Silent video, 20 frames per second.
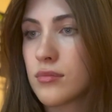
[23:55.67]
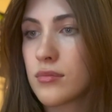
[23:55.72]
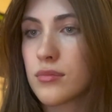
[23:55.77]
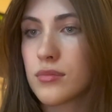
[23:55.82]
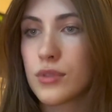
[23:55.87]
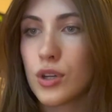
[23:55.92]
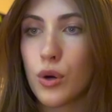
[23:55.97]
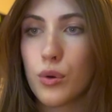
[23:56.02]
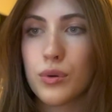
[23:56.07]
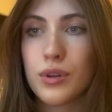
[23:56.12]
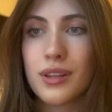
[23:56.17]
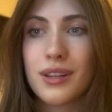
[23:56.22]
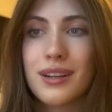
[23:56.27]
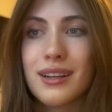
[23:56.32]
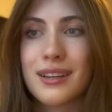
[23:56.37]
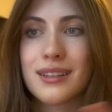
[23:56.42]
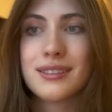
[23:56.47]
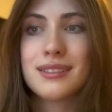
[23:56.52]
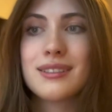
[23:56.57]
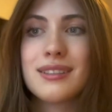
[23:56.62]
go to the
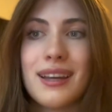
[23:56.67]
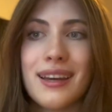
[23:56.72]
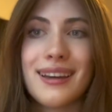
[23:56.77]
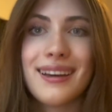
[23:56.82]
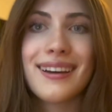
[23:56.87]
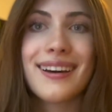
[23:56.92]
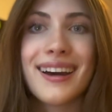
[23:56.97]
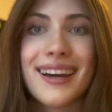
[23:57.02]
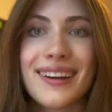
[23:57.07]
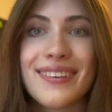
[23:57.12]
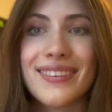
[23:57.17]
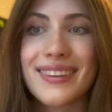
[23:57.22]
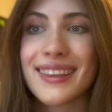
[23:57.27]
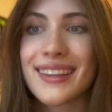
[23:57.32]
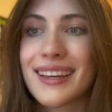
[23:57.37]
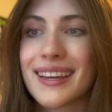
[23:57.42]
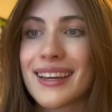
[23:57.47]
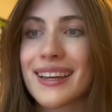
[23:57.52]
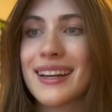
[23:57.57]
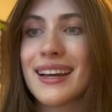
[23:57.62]
next day kind of a
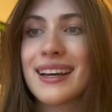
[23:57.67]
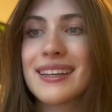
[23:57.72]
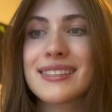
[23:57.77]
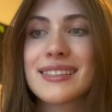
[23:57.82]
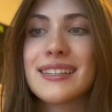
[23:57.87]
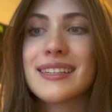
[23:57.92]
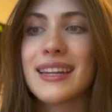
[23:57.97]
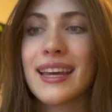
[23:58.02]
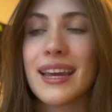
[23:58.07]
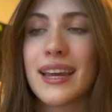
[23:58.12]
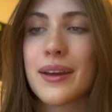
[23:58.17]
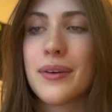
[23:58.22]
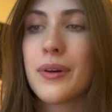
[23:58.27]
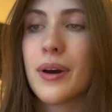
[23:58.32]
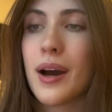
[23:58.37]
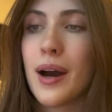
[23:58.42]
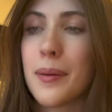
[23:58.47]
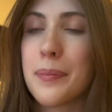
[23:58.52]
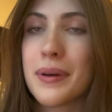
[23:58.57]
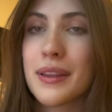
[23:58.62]
thing, and it has the date
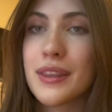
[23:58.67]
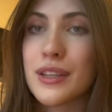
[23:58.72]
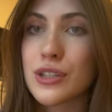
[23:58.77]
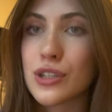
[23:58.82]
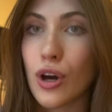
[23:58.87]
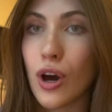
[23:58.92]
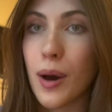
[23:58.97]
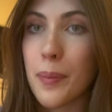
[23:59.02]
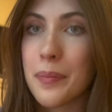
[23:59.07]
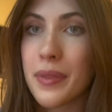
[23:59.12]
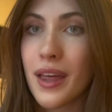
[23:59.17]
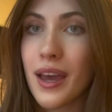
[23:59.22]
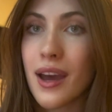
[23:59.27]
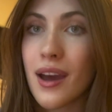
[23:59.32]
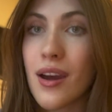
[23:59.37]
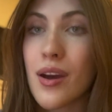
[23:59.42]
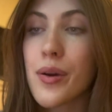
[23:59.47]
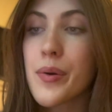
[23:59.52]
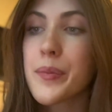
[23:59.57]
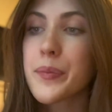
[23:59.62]
up at the top
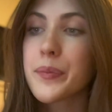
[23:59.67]
there.